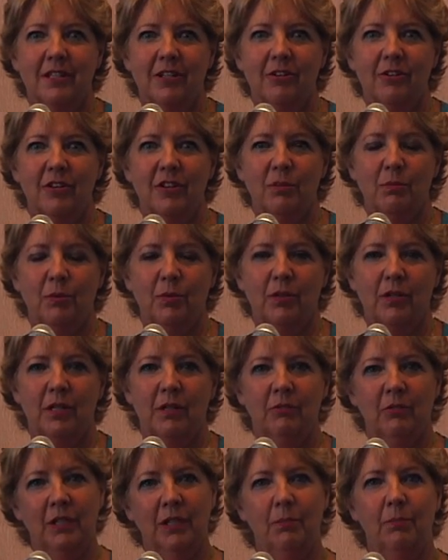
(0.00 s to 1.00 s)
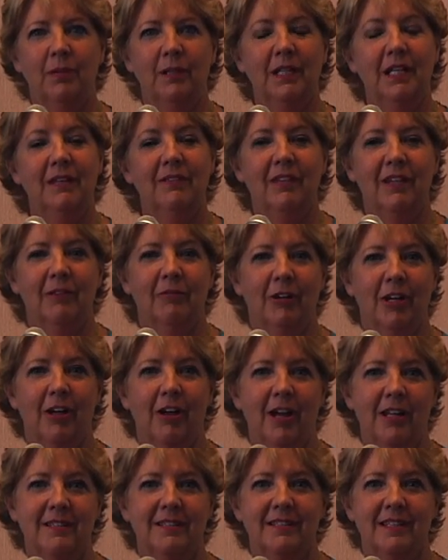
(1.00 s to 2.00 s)
that are in the book and really believing what
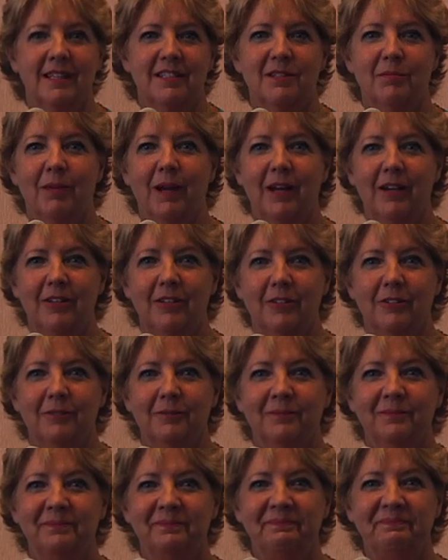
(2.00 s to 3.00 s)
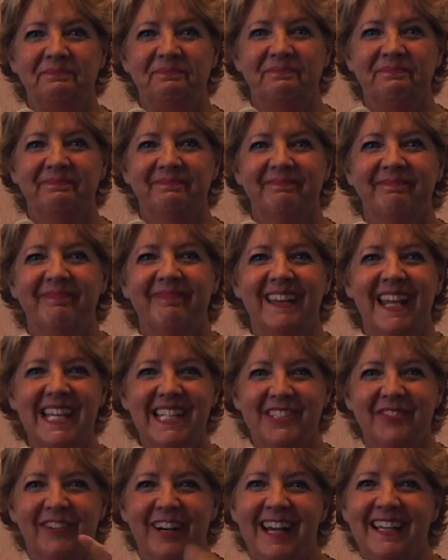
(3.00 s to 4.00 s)
God says about you.
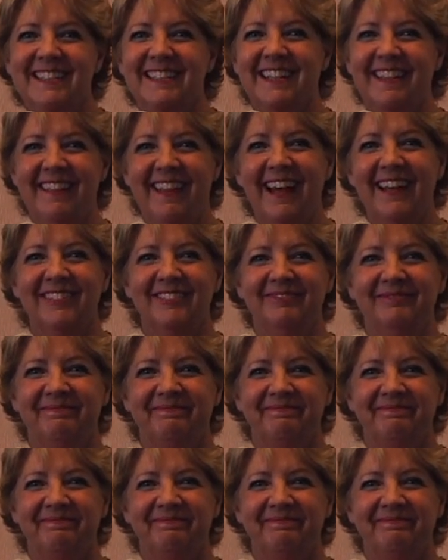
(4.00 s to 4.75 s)
Thanks for asking that.